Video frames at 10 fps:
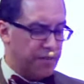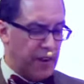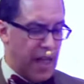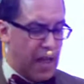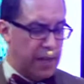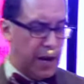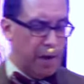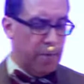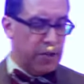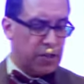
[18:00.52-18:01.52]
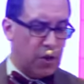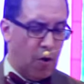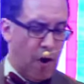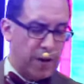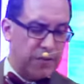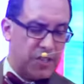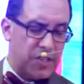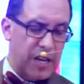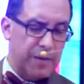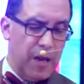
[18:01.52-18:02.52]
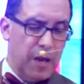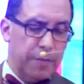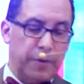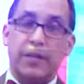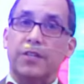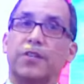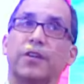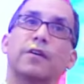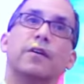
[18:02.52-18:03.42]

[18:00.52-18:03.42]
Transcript: of land and I must go out and see it. Please